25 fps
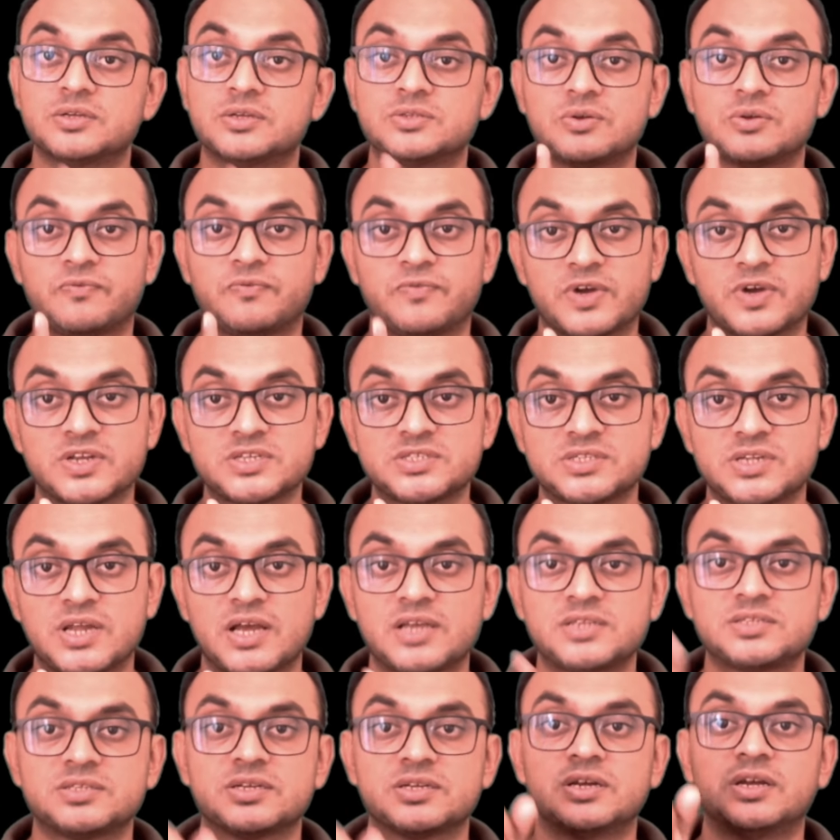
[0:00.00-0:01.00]
So first
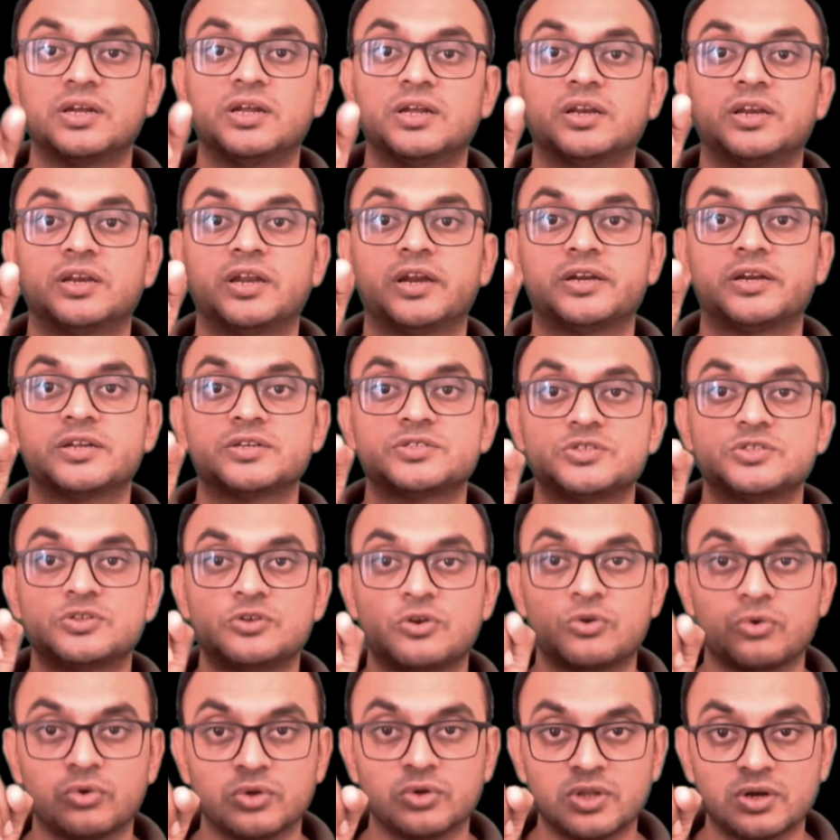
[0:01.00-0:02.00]
task, let us
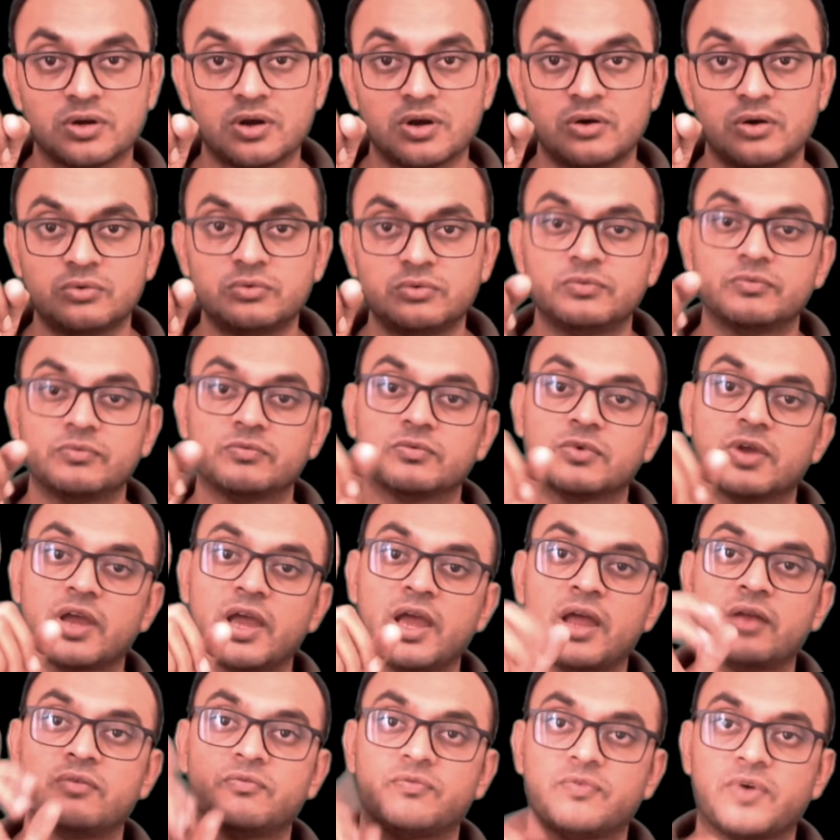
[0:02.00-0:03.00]
draw the curve
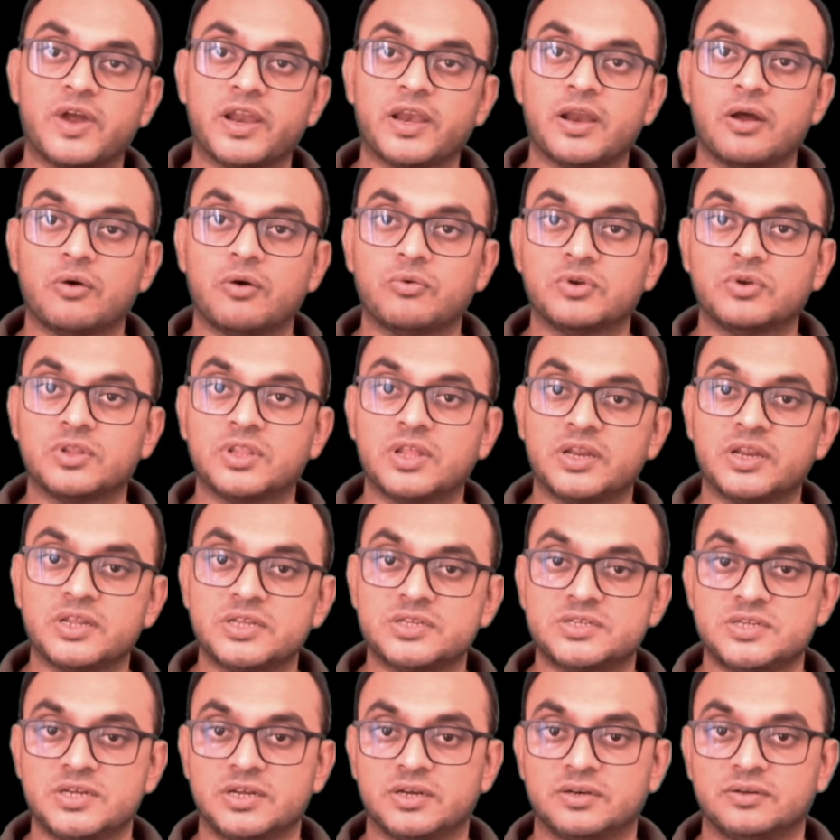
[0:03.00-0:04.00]
and find out the
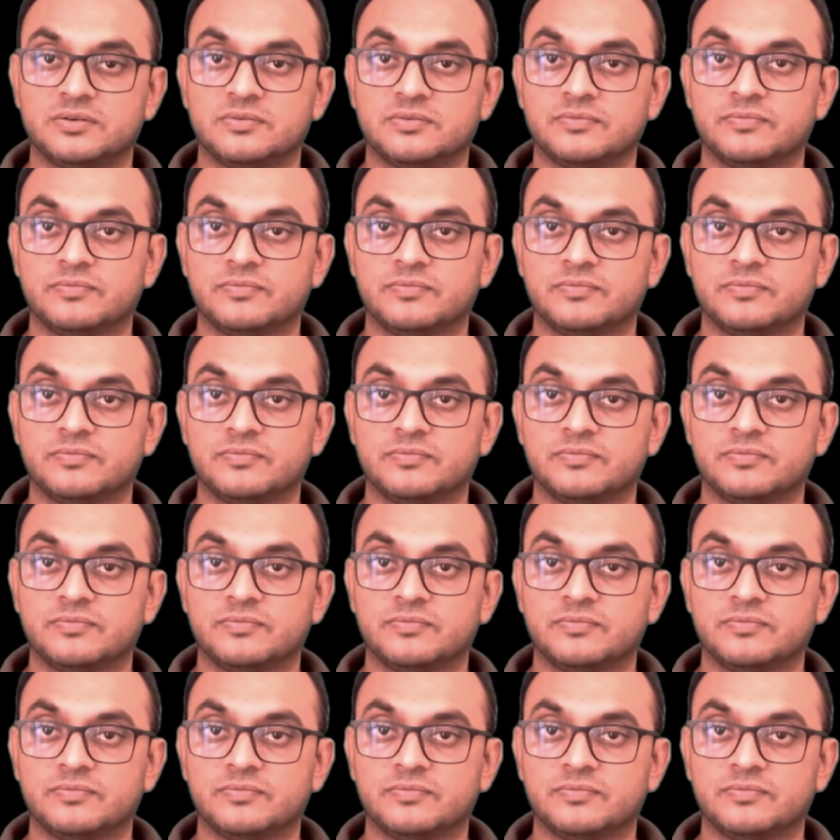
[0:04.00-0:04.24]
region.